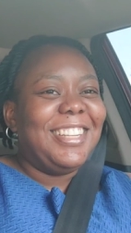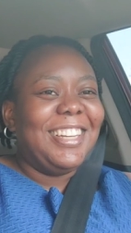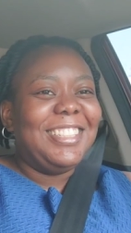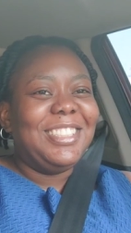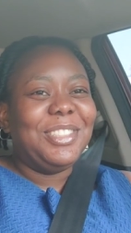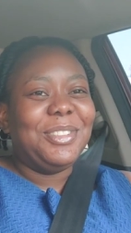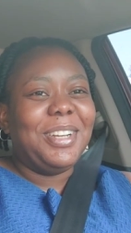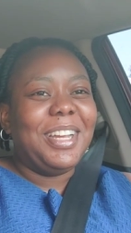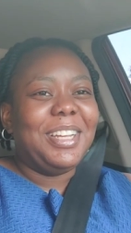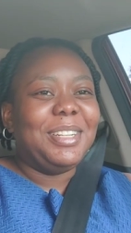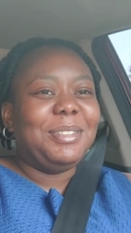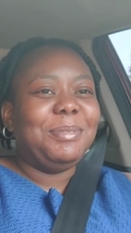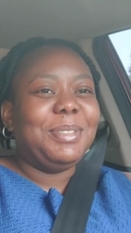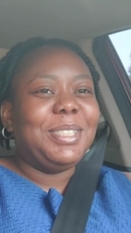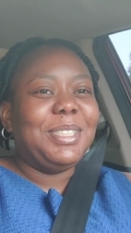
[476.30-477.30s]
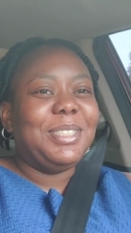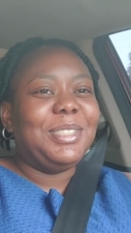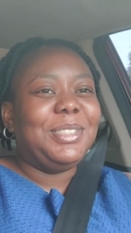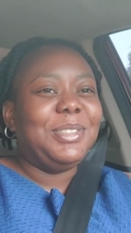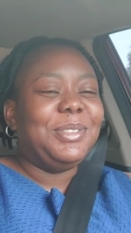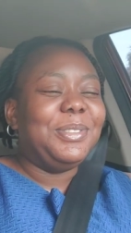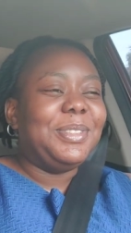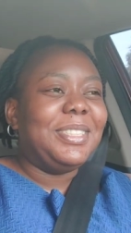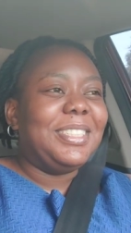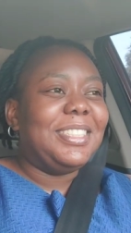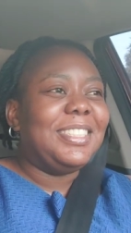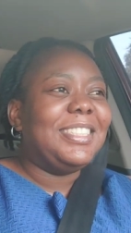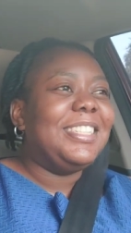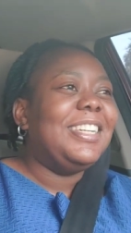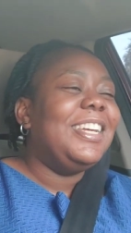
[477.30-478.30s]
that is what i'm
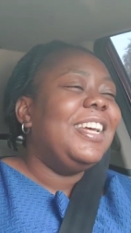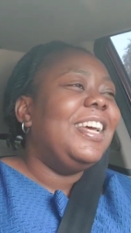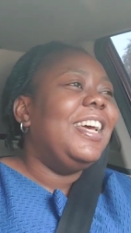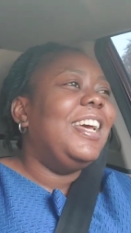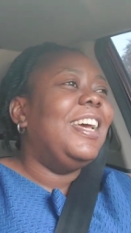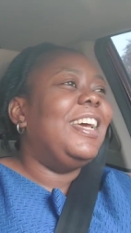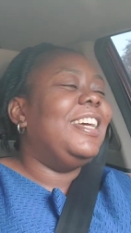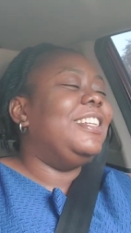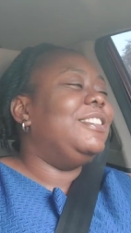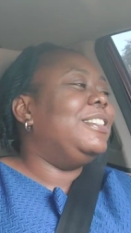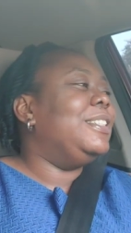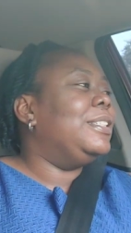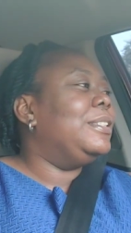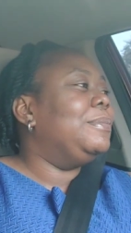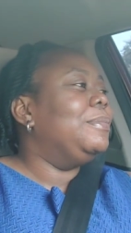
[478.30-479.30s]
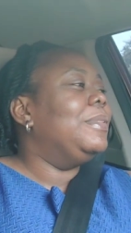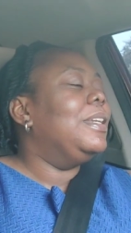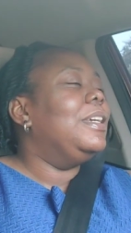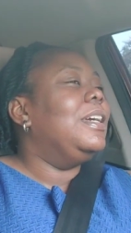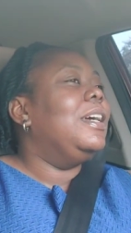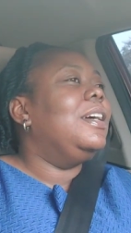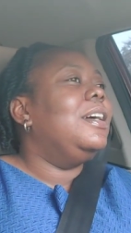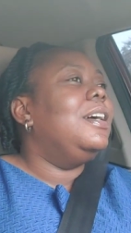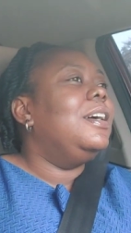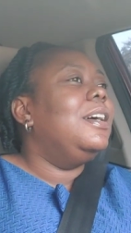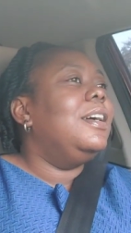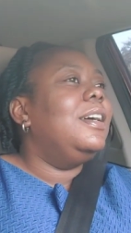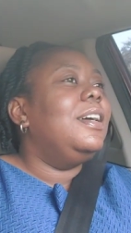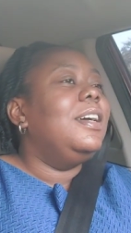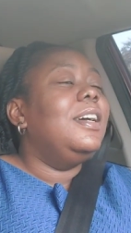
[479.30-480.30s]
doing anyways
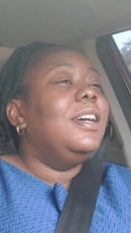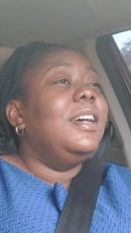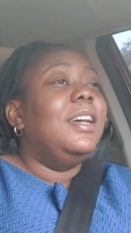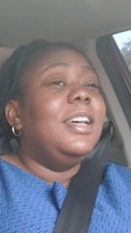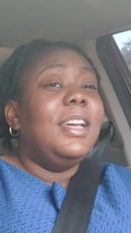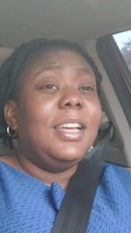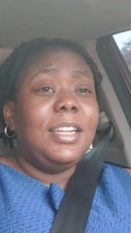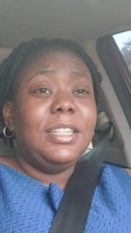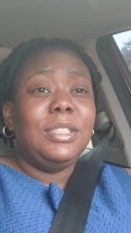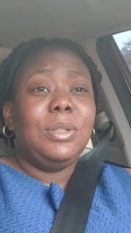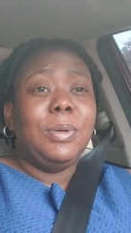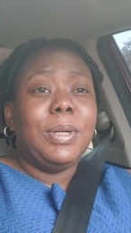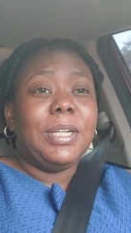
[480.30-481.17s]
heading to